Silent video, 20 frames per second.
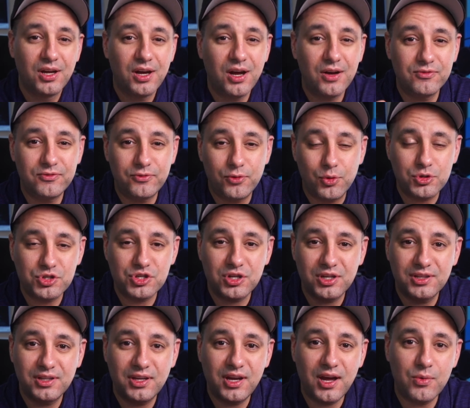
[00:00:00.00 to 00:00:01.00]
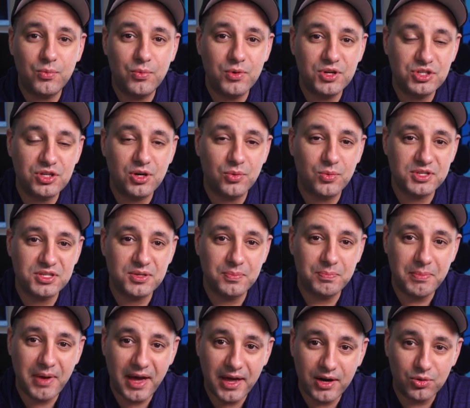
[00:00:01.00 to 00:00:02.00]
Unfortunately, I wish there was a
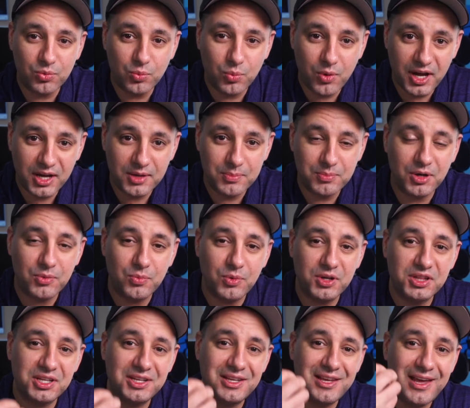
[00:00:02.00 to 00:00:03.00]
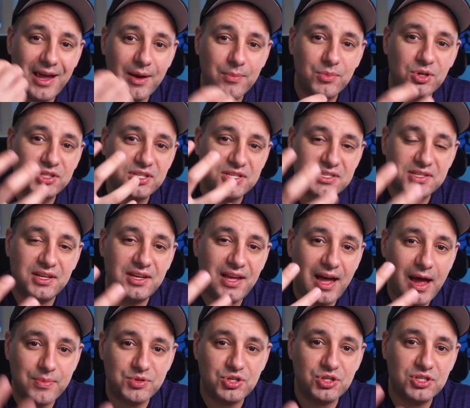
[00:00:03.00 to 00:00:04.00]
better way, but when the camera doesn't
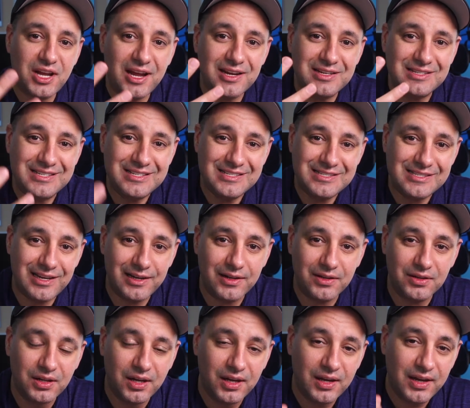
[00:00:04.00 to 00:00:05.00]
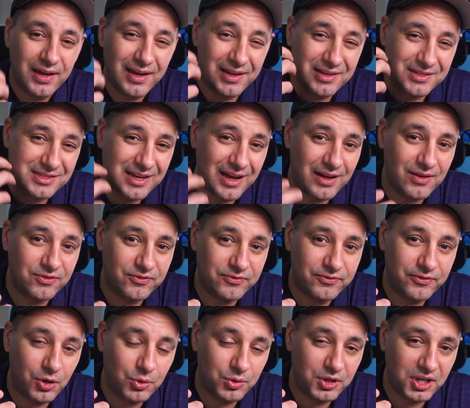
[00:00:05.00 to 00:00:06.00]
capture that detail and it's out of
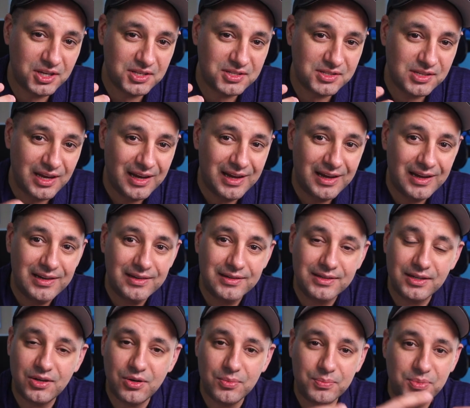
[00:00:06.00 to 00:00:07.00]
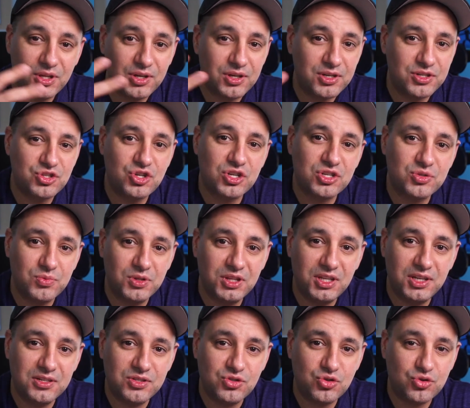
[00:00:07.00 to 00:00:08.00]
focus, the computer is just
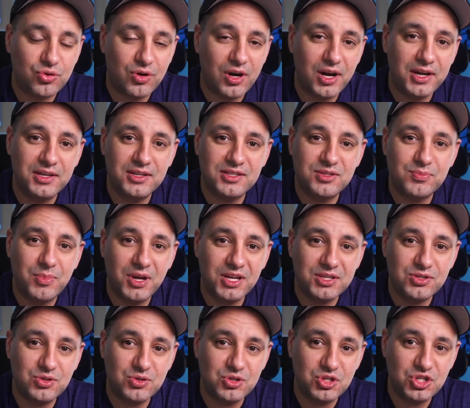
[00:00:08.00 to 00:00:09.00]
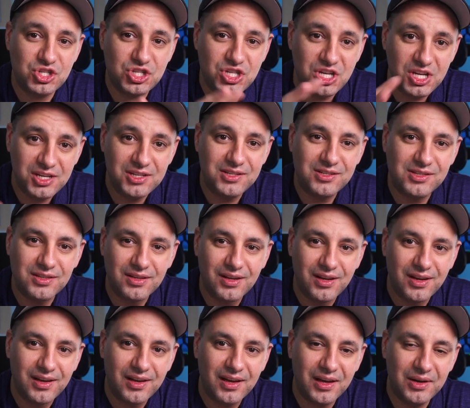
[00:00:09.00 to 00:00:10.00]
really trying its best to cheat
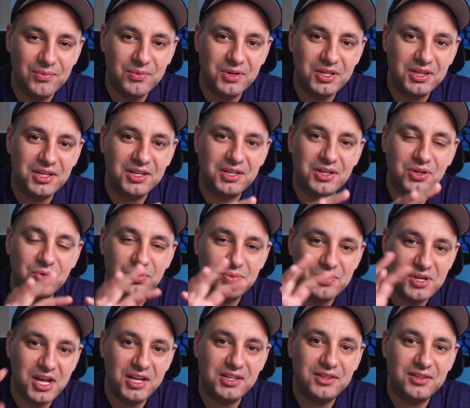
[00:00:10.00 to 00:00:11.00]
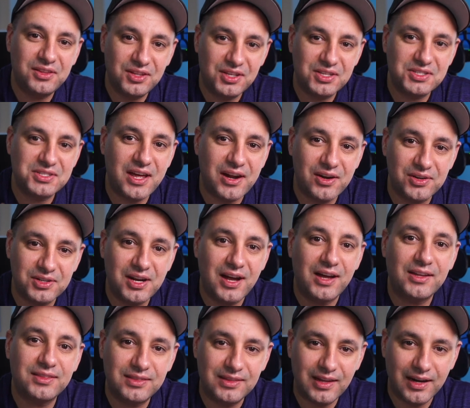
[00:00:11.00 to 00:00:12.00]
and really create things that are
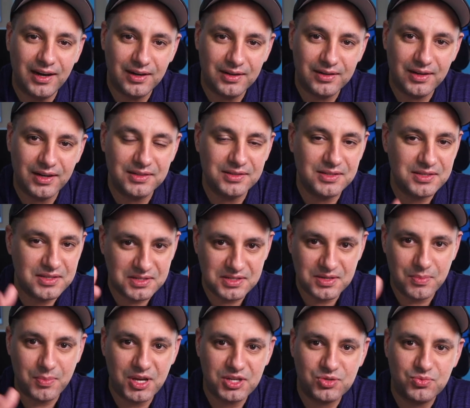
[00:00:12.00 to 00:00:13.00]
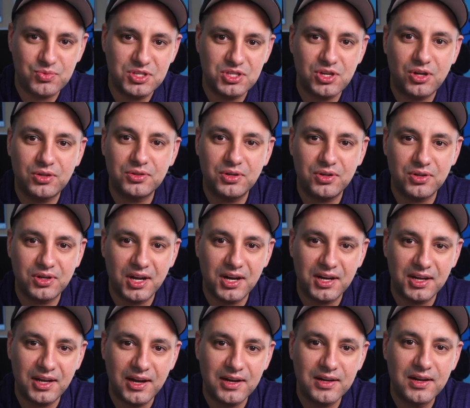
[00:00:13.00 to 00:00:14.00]
not there. And this is the best result you're gonna
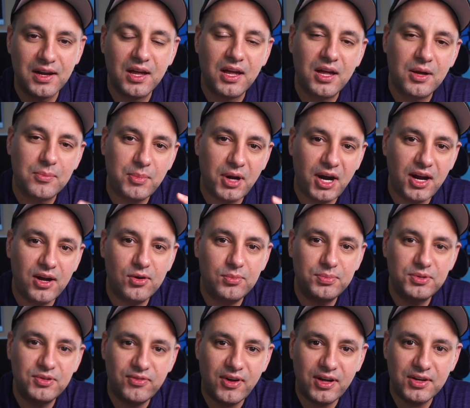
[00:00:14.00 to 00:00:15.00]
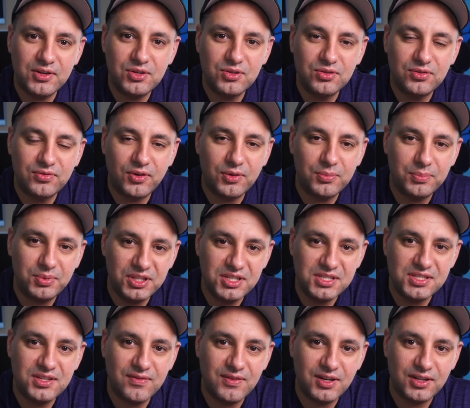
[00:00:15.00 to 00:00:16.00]
get. But I hope you found it useful. Please
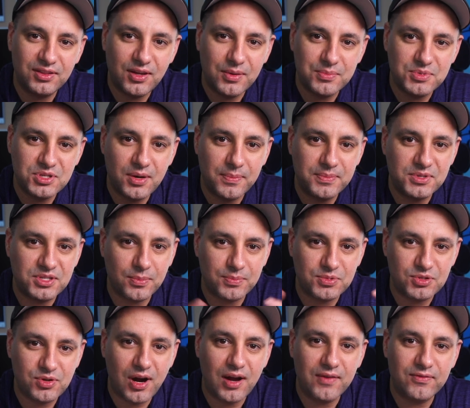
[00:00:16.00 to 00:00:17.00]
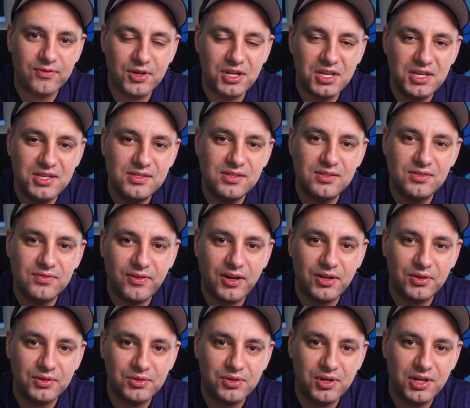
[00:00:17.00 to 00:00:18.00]
give it a thumbs up, subscribe for easy to
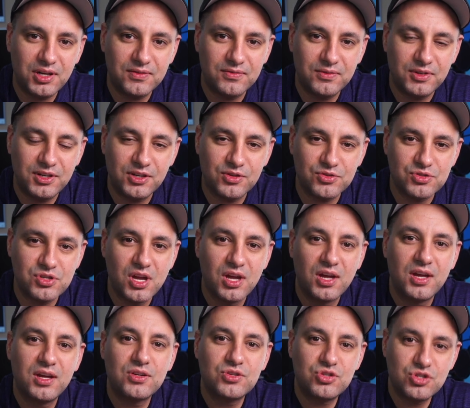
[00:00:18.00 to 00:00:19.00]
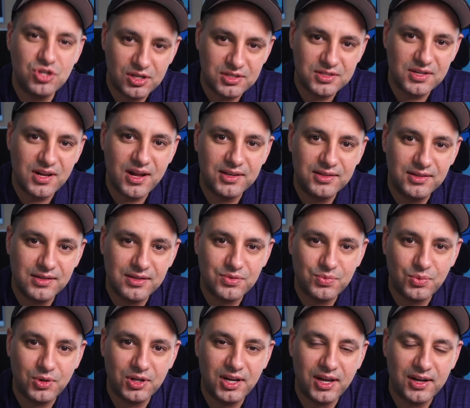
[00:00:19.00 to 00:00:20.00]
follow creative videos just like this
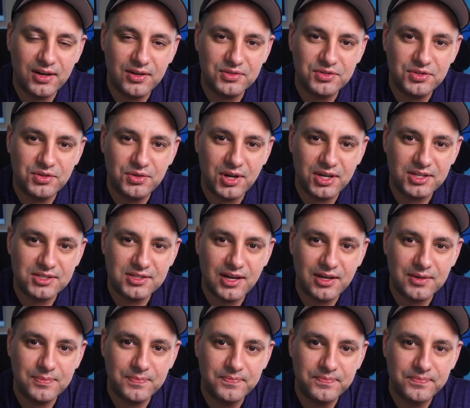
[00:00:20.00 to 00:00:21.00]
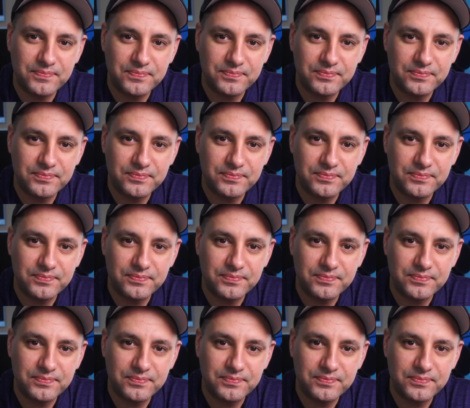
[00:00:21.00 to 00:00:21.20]
one, and I'll see you next time.